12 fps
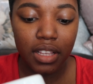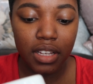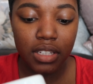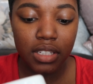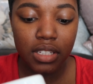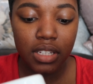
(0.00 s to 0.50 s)

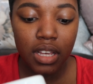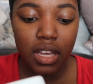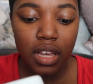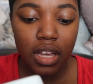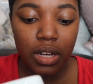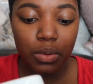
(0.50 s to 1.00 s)
this,
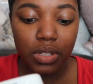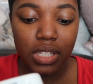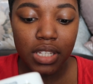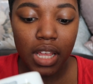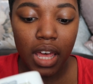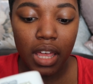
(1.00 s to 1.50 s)
was
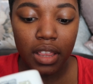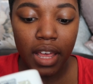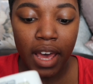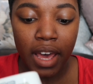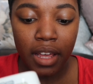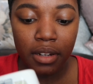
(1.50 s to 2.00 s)
saying
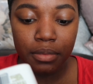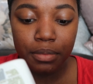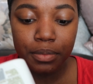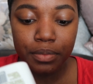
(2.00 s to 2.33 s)
that